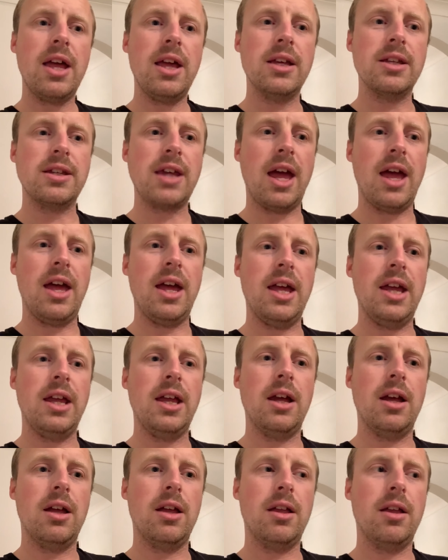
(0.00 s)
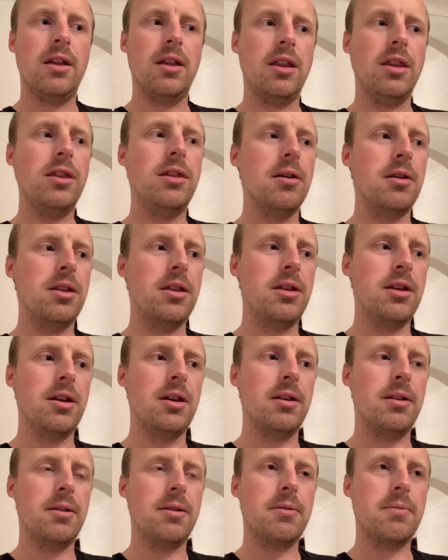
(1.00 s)
is a the
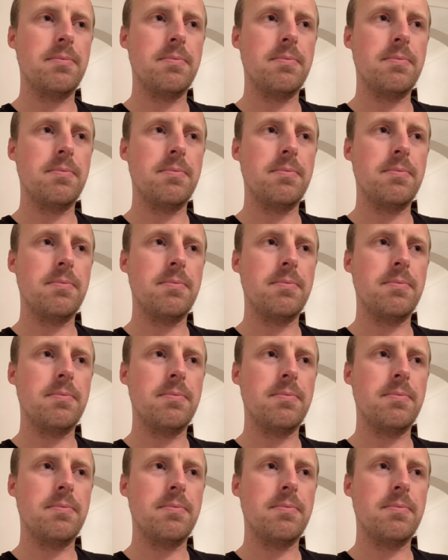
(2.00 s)
the